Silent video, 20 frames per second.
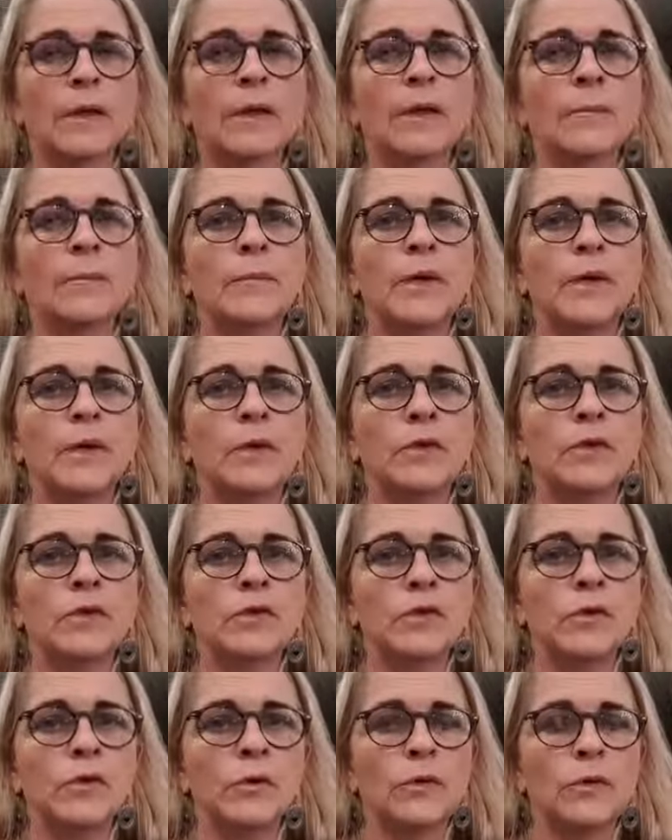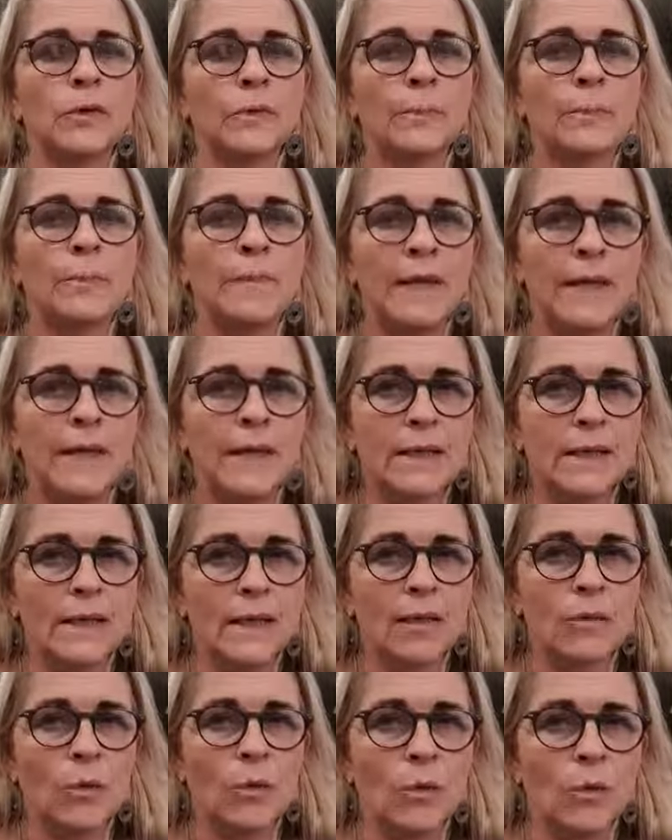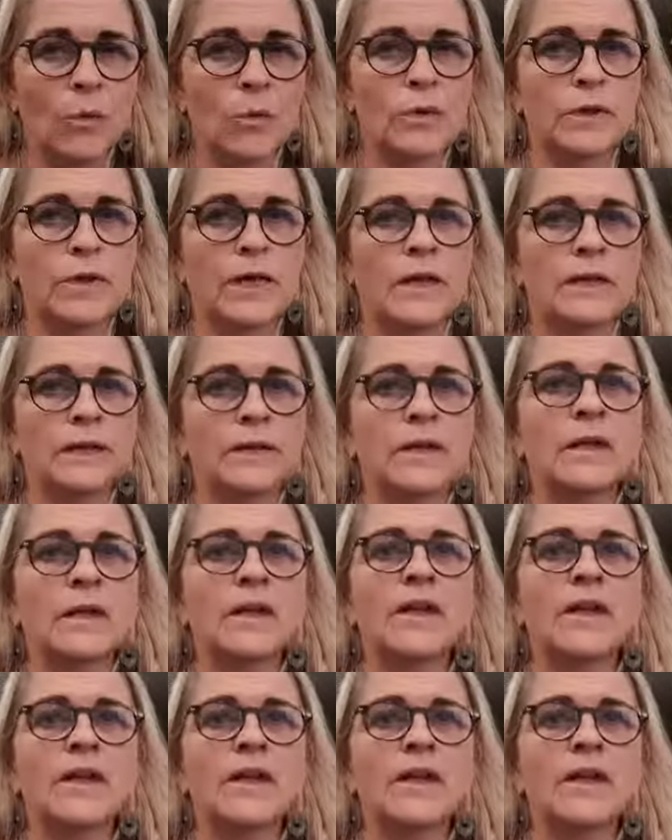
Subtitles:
because you are bigger than all that.